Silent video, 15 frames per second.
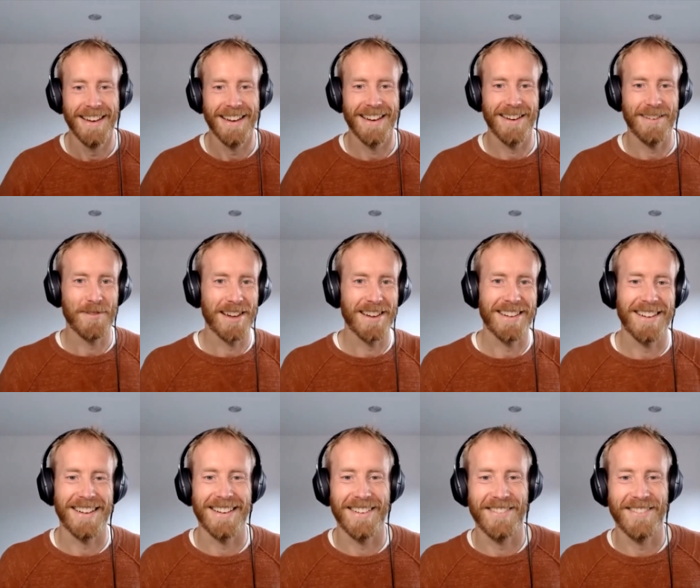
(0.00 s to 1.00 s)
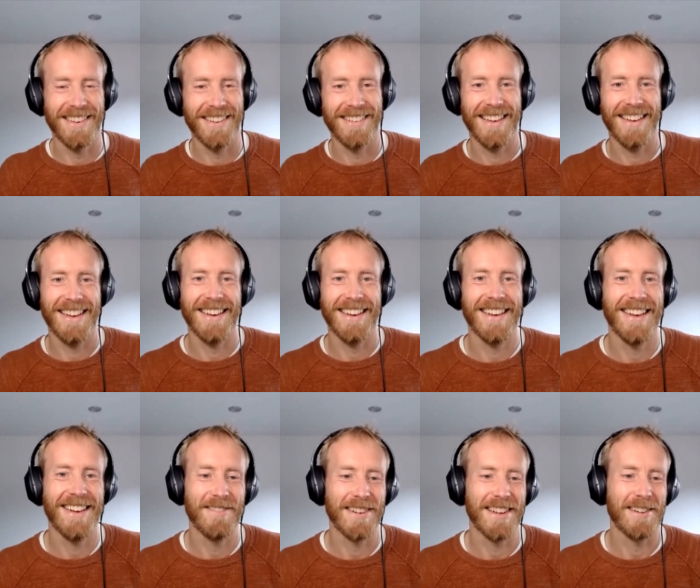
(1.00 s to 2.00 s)
Um, but I'd, I'd, love to hear
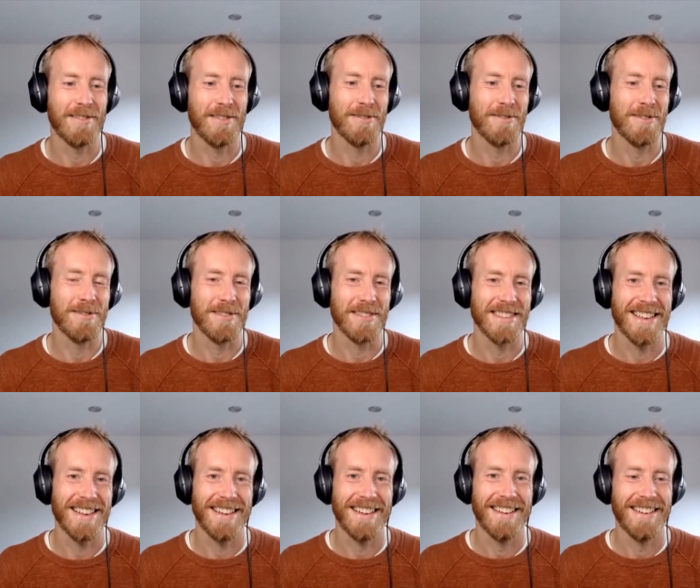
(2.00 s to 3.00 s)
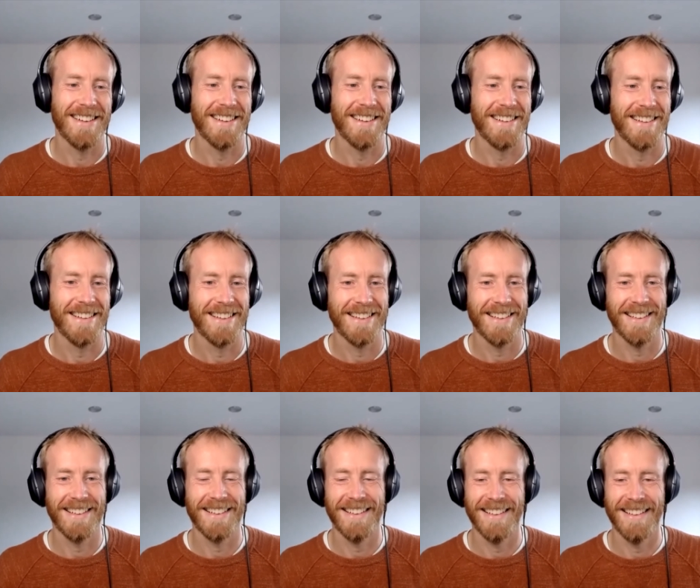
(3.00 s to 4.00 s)
hear you know your thoughts there. Yeah,